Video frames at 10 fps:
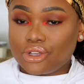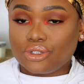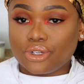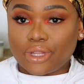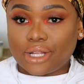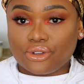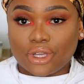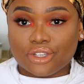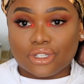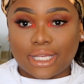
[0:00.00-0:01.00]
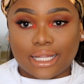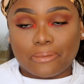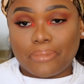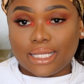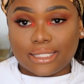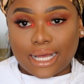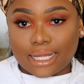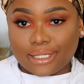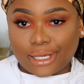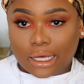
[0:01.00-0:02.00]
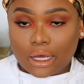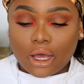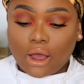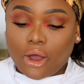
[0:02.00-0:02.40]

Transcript: just so that you can just get the basic idea